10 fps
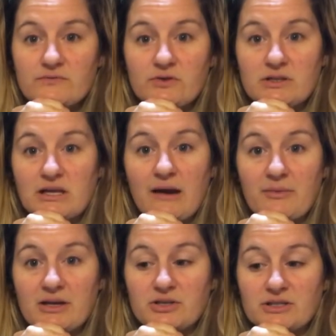for the
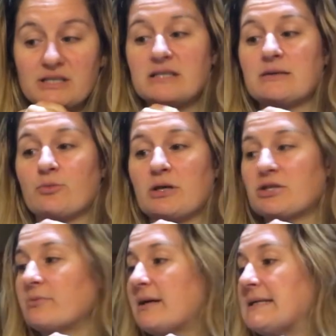time that it took to get to
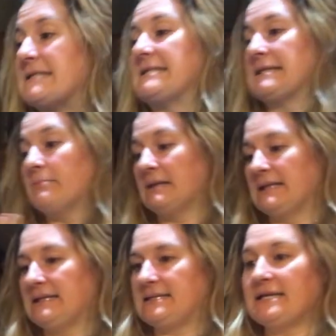pressure, but it's
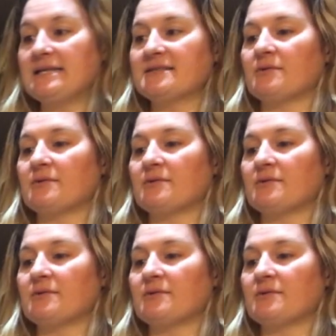completed.